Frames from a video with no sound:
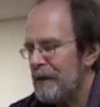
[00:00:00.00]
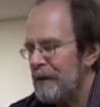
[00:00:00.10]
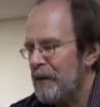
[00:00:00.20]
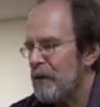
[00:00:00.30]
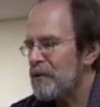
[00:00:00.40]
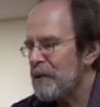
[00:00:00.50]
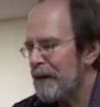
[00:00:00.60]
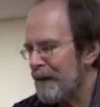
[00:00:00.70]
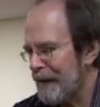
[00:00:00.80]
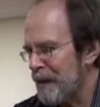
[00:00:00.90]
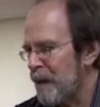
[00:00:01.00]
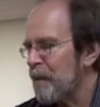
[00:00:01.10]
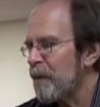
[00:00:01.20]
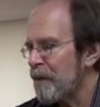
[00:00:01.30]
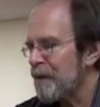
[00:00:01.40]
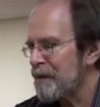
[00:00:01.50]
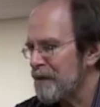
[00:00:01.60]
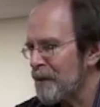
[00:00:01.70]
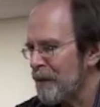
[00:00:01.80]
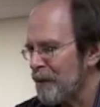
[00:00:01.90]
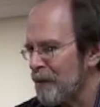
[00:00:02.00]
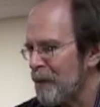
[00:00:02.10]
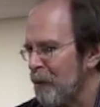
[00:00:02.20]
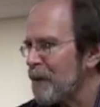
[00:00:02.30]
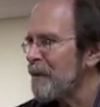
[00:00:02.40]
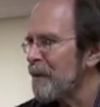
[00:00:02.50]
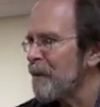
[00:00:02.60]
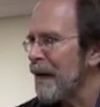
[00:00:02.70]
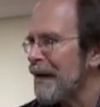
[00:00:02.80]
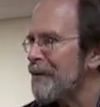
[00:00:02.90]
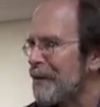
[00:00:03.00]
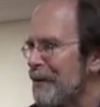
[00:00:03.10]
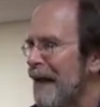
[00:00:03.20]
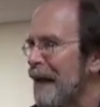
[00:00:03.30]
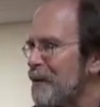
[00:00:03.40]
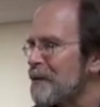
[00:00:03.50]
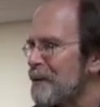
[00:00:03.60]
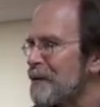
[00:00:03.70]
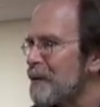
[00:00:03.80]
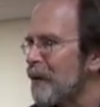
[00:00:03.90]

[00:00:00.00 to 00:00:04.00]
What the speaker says: The notion I came up with is called ordinal pattern analysis,